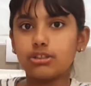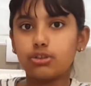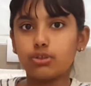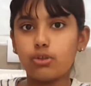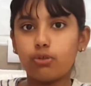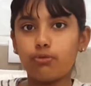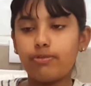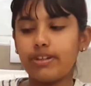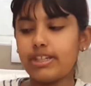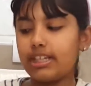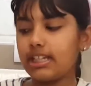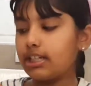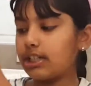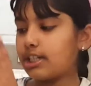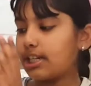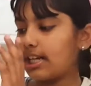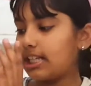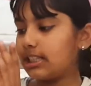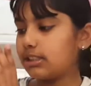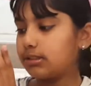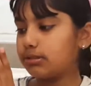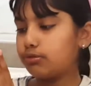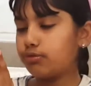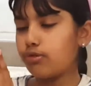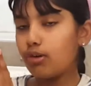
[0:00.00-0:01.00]
So we can
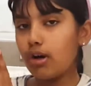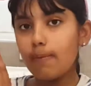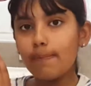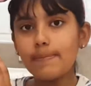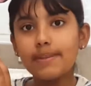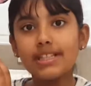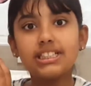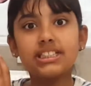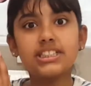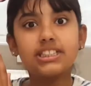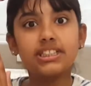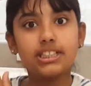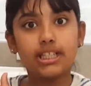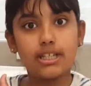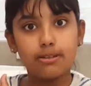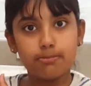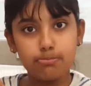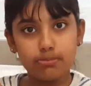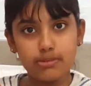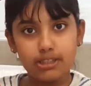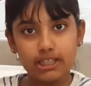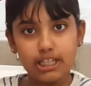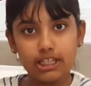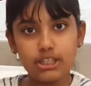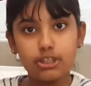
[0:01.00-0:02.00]
transform this
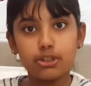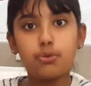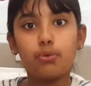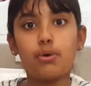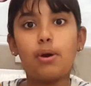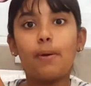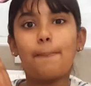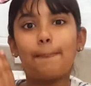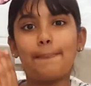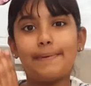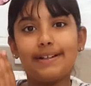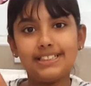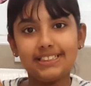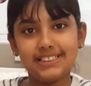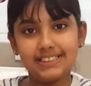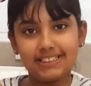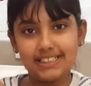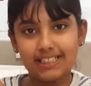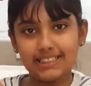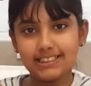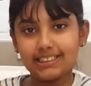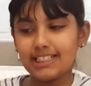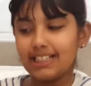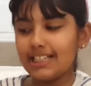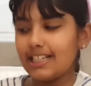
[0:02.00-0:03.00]
cupcake to a
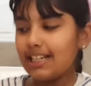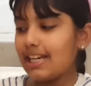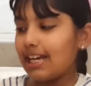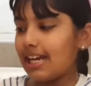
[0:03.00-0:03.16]
princess,